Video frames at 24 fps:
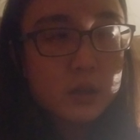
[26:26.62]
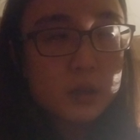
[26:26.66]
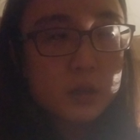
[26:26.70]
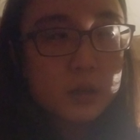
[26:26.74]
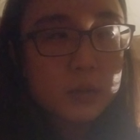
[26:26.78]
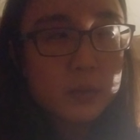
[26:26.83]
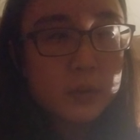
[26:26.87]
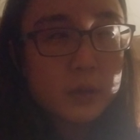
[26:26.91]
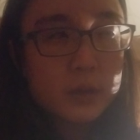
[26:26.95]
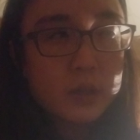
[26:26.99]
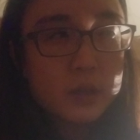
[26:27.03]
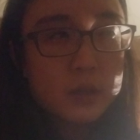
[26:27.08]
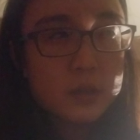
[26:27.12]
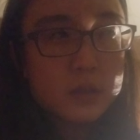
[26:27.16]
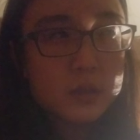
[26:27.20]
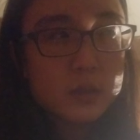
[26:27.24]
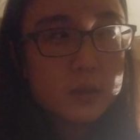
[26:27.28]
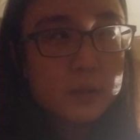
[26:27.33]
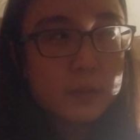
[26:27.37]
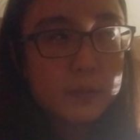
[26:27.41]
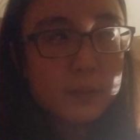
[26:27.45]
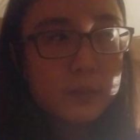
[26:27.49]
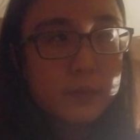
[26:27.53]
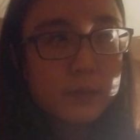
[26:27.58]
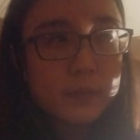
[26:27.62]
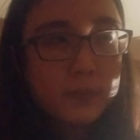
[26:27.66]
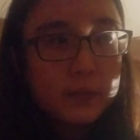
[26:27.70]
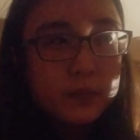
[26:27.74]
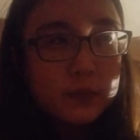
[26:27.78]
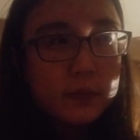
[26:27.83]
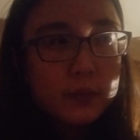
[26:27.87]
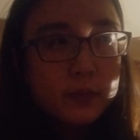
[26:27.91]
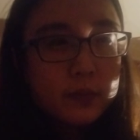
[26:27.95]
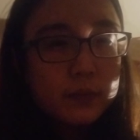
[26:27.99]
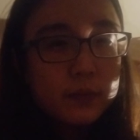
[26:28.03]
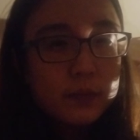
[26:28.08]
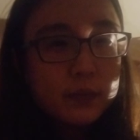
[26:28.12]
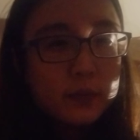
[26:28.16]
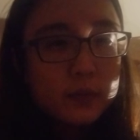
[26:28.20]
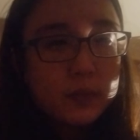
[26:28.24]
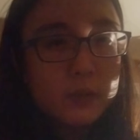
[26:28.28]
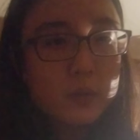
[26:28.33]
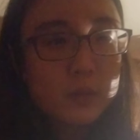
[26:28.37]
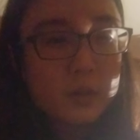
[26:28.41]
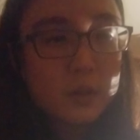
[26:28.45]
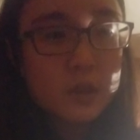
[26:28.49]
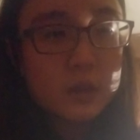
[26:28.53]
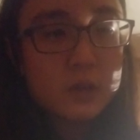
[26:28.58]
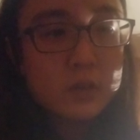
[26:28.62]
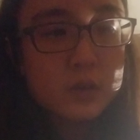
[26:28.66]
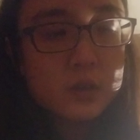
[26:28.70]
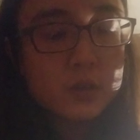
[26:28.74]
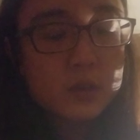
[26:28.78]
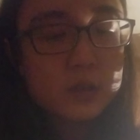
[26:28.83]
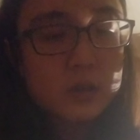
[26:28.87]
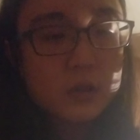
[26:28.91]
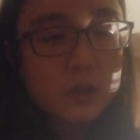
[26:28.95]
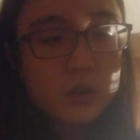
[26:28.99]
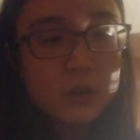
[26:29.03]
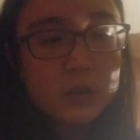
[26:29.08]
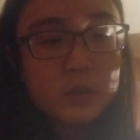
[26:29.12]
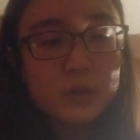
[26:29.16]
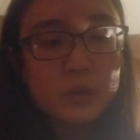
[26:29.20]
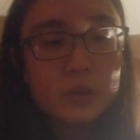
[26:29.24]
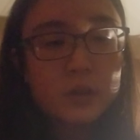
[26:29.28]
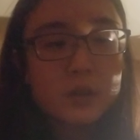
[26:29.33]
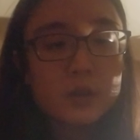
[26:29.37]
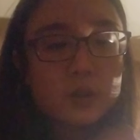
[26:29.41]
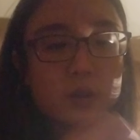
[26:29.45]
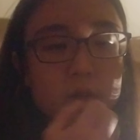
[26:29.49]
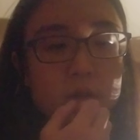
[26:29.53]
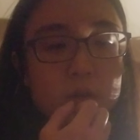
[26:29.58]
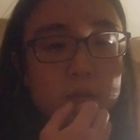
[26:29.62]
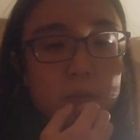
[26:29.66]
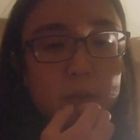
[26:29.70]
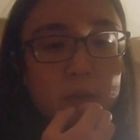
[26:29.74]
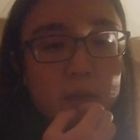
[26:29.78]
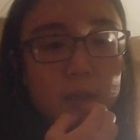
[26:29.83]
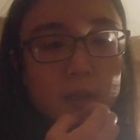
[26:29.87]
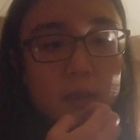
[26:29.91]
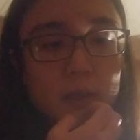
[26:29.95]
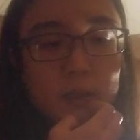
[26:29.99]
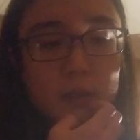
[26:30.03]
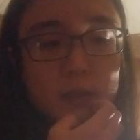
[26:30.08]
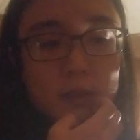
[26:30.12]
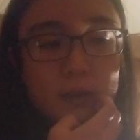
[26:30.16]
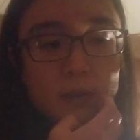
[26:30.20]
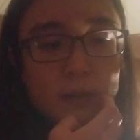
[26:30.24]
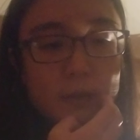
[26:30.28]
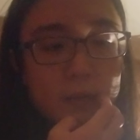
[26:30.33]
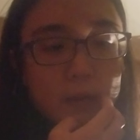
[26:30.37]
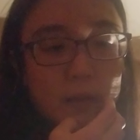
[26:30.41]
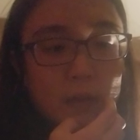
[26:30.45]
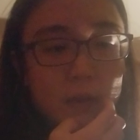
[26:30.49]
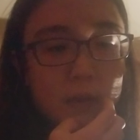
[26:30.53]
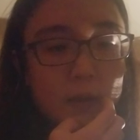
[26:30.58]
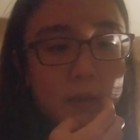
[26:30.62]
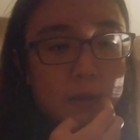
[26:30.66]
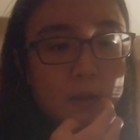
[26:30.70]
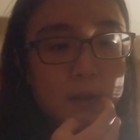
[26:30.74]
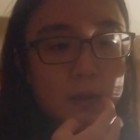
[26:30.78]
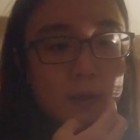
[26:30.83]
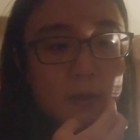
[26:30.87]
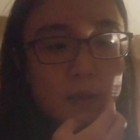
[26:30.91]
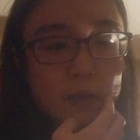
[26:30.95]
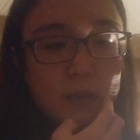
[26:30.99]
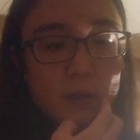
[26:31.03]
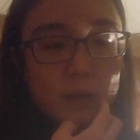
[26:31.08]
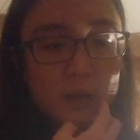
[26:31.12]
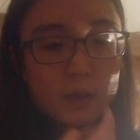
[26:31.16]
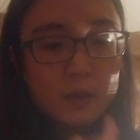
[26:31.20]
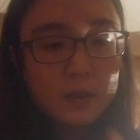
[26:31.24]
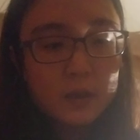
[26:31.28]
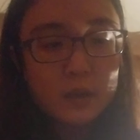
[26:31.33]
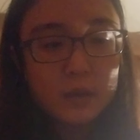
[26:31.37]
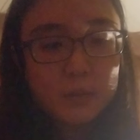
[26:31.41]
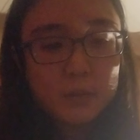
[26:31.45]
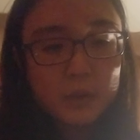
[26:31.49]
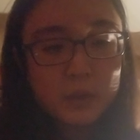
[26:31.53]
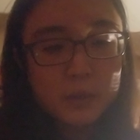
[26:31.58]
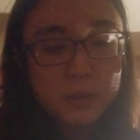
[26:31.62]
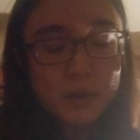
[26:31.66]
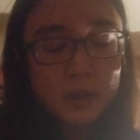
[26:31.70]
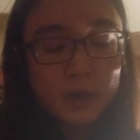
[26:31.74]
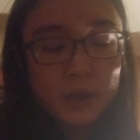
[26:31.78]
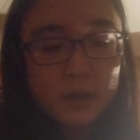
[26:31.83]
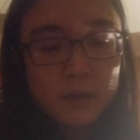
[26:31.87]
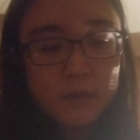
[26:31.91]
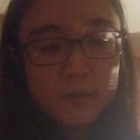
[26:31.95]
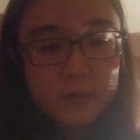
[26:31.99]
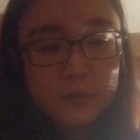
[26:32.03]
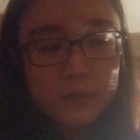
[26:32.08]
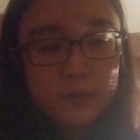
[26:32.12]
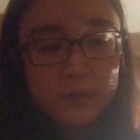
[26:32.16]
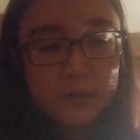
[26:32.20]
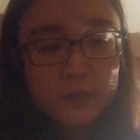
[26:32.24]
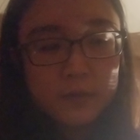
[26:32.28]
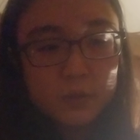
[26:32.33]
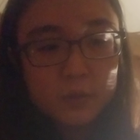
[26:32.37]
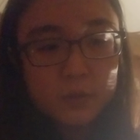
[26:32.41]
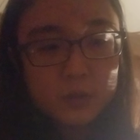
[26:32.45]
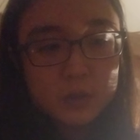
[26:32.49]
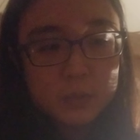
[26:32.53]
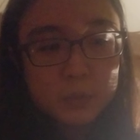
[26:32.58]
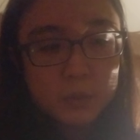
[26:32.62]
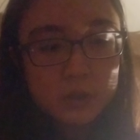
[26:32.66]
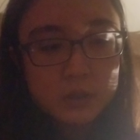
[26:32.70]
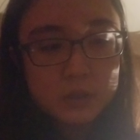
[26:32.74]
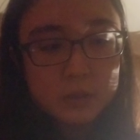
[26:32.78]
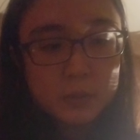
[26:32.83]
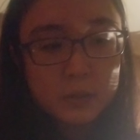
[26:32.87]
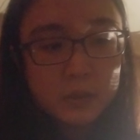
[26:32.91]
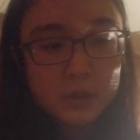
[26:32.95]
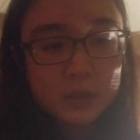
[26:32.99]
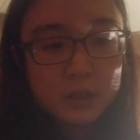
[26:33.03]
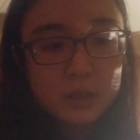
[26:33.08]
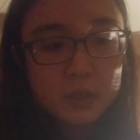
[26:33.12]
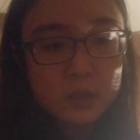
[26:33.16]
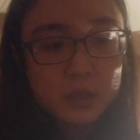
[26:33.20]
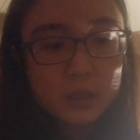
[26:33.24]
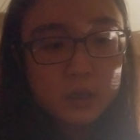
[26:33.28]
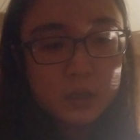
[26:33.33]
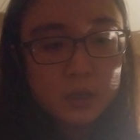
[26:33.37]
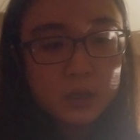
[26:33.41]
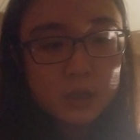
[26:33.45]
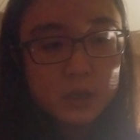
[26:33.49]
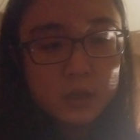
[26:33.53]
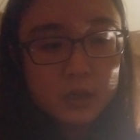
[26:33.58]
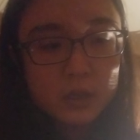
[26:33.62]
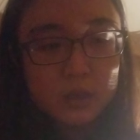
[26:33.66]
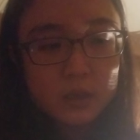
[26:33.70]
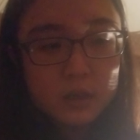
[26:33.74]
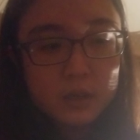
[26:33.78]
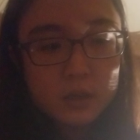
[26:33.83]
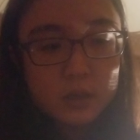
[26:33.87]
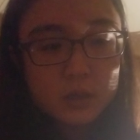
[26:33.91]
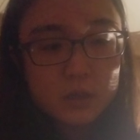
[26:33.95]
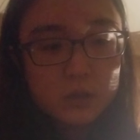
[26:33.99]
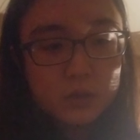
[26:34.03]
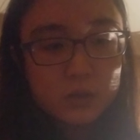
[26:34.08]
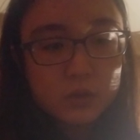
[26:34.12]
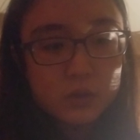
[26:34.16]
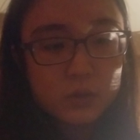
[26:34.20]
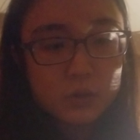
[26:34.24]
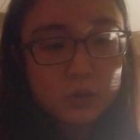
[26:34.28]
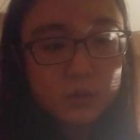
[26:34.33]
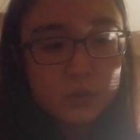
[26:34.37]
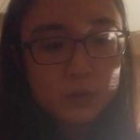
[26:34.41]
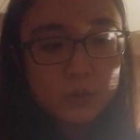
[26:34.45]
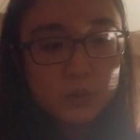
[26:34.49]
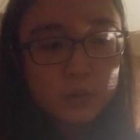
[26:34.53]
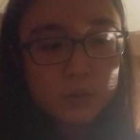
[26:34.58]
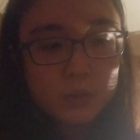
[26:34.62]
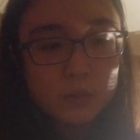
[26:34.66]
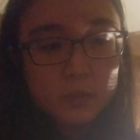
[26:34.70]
because it just started to occur to me that maybe I have responsibility to